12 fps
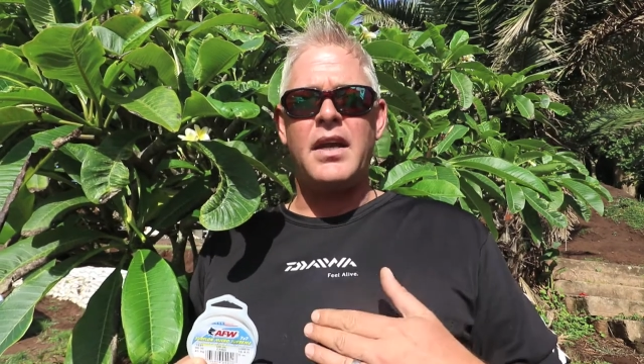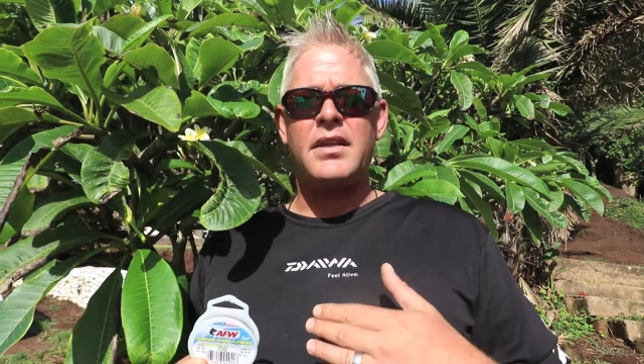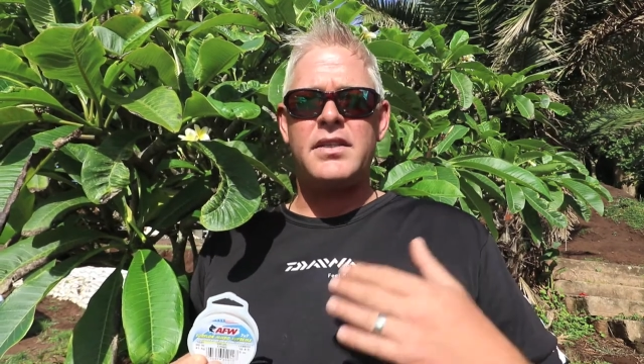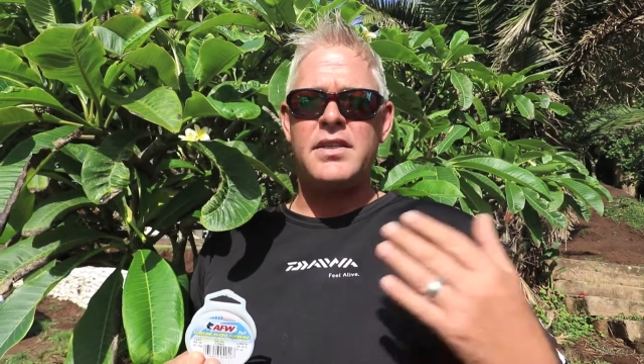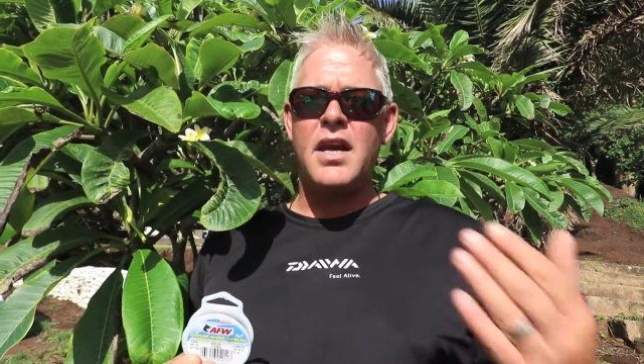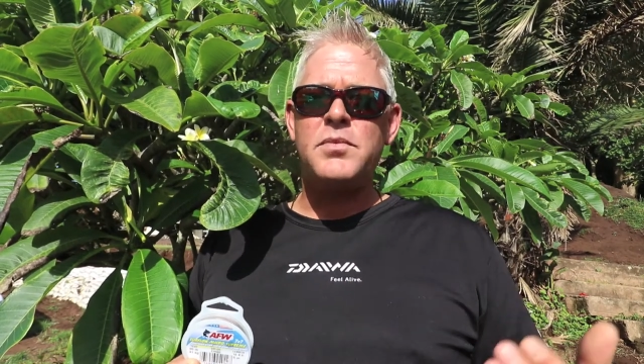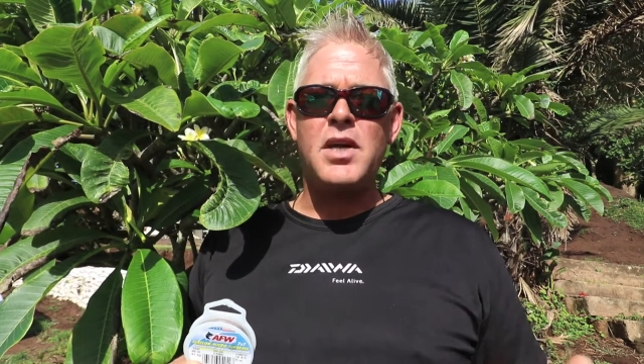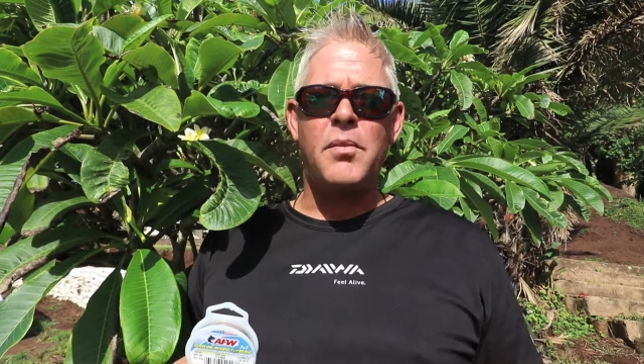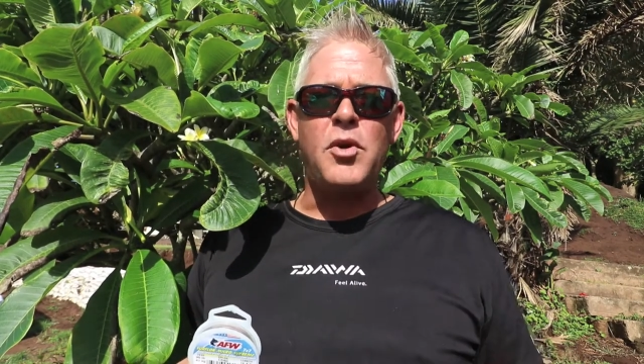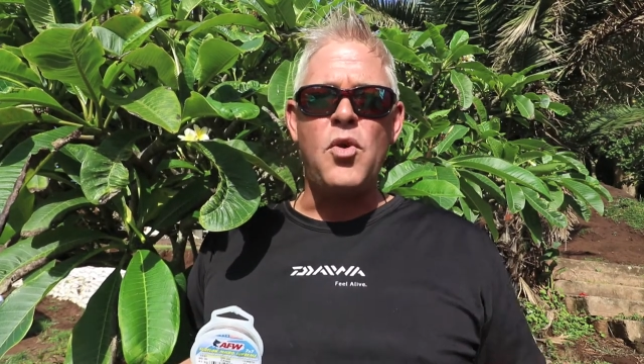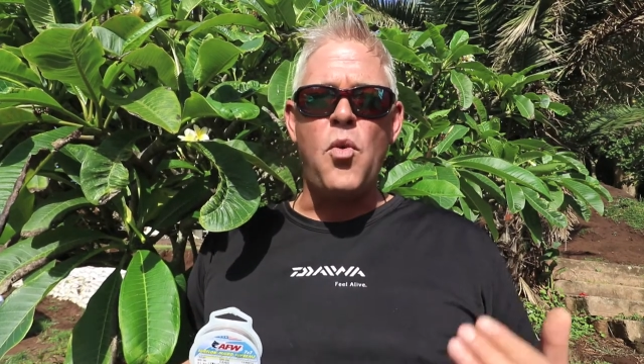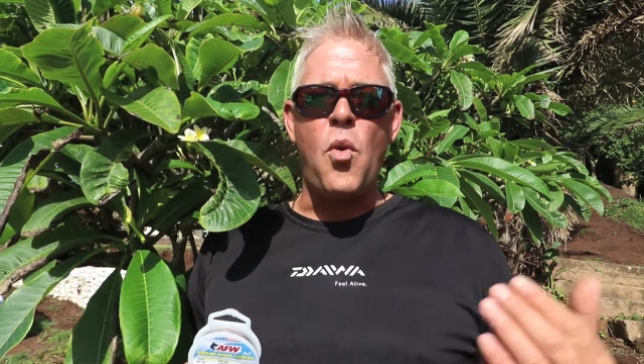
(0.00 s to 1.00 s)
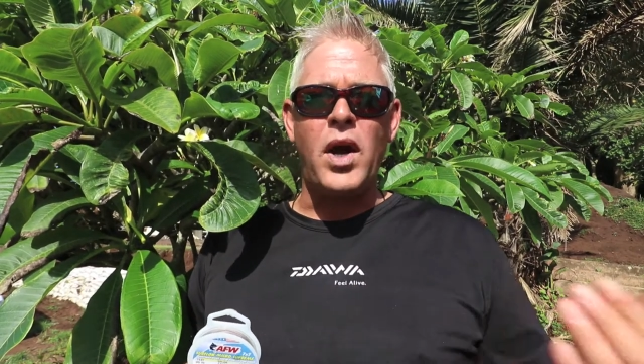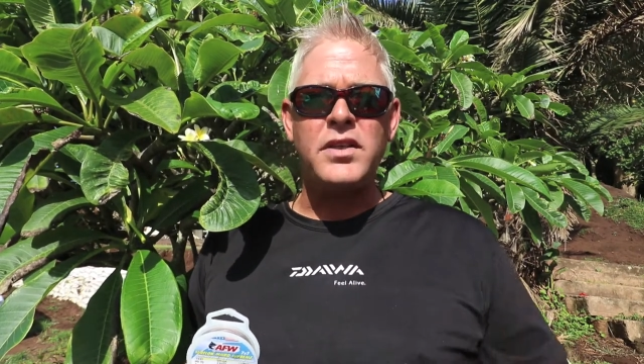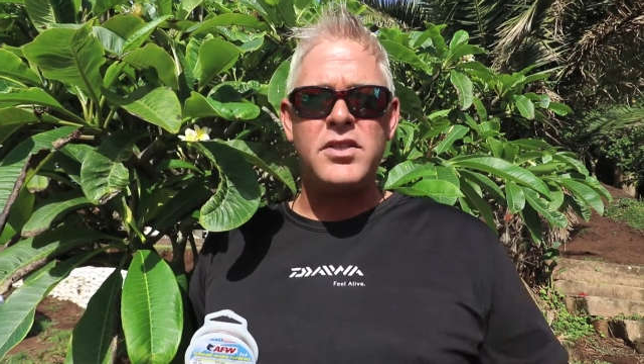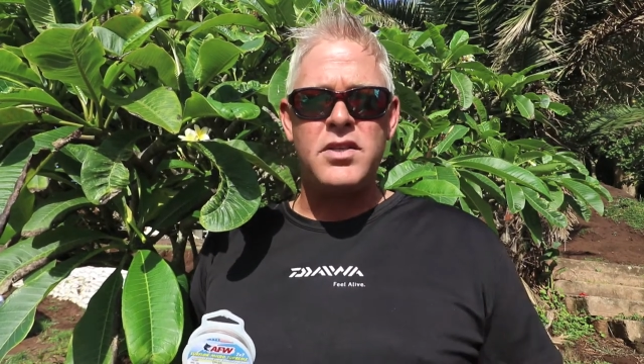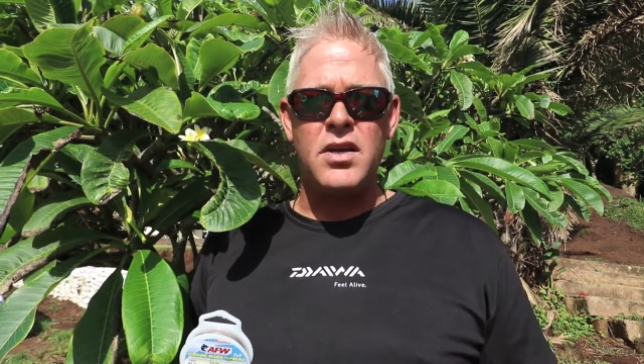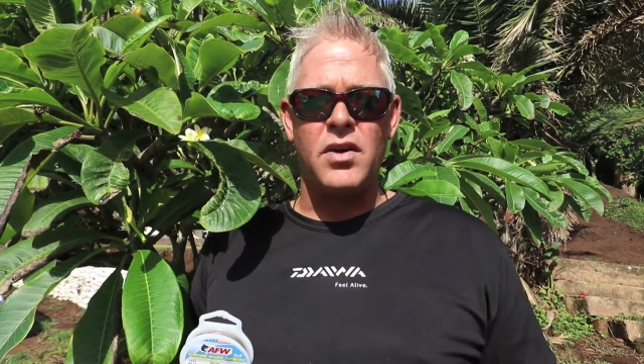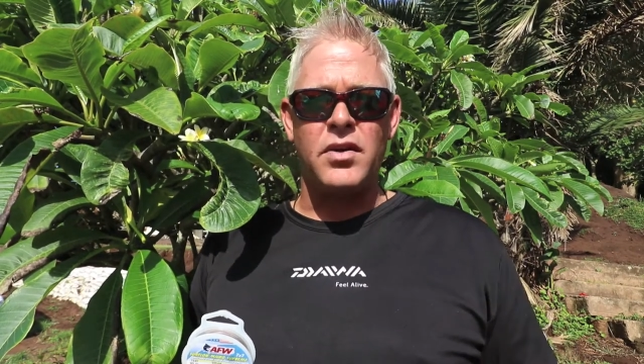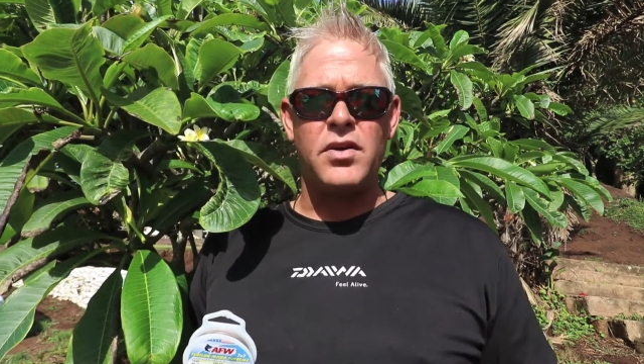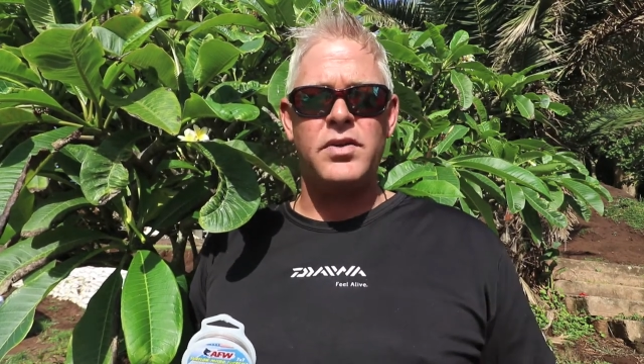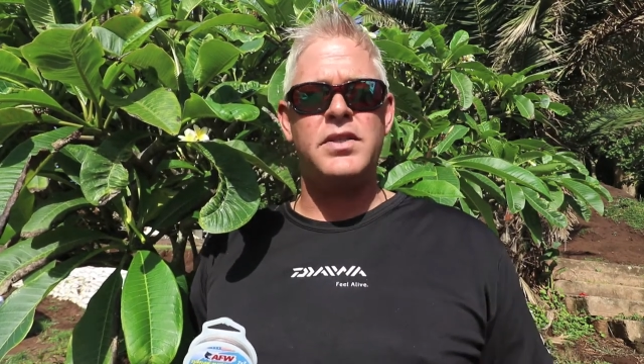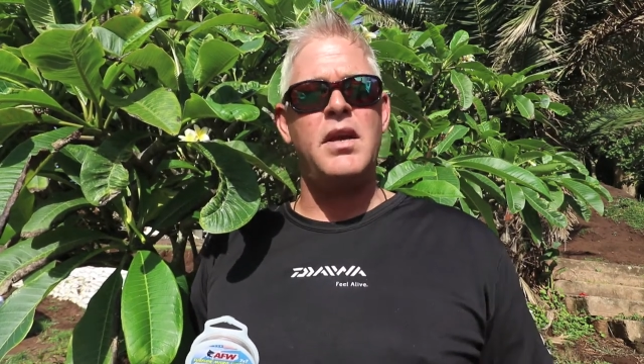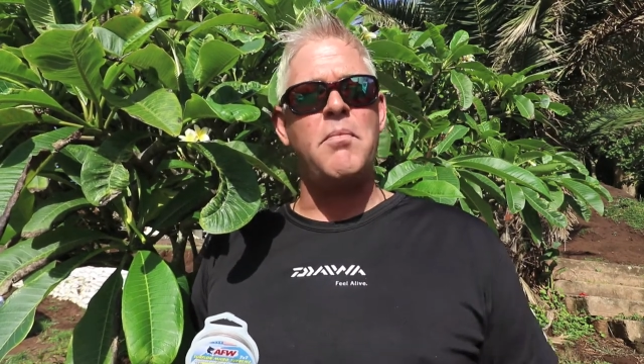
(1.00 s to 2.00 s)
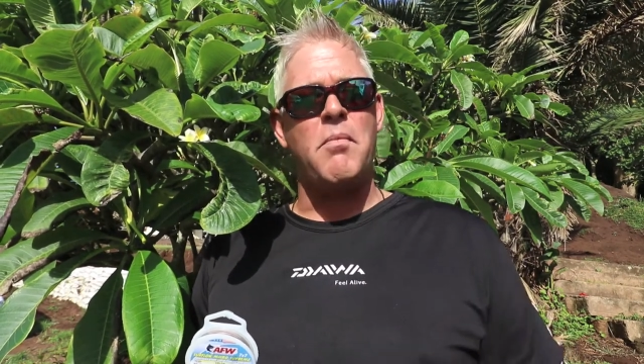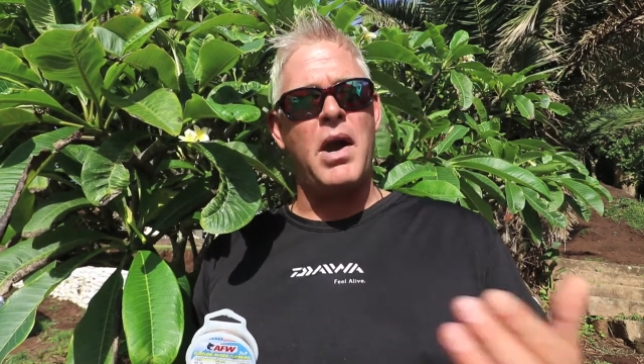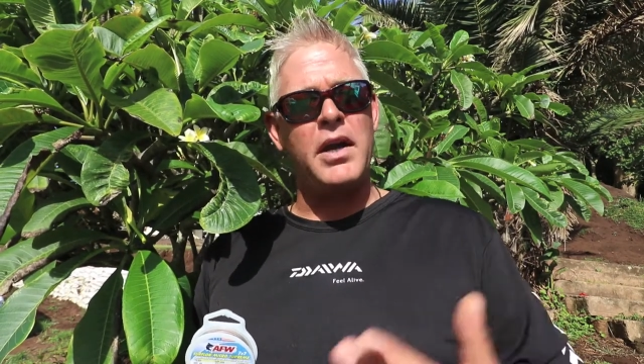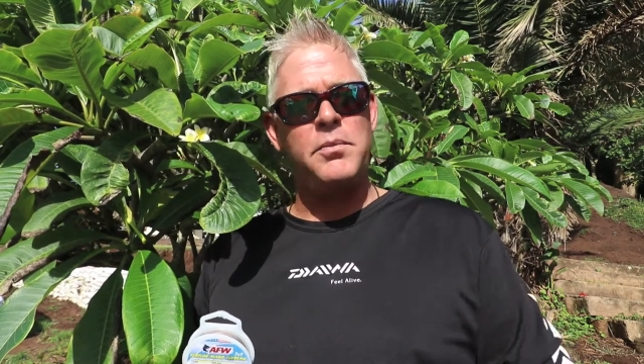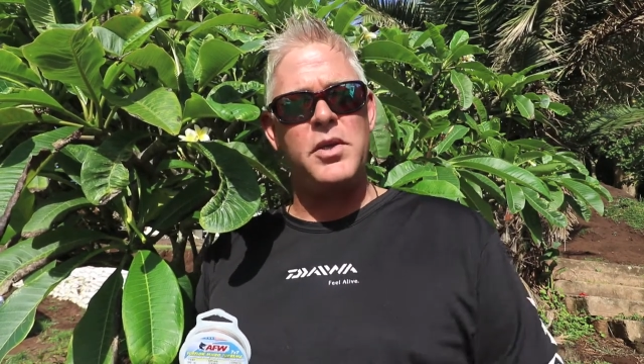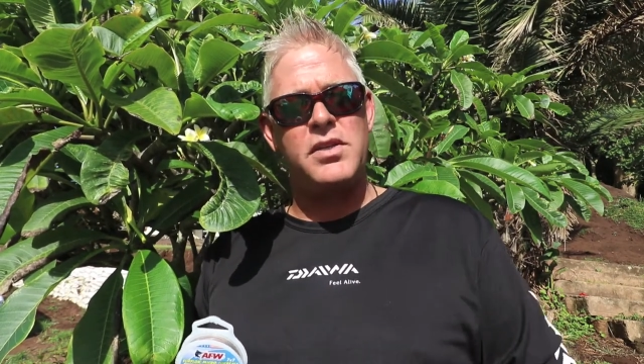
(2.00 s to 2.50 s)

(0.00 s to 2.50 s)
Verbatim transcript: at the same time you want steel on because there might be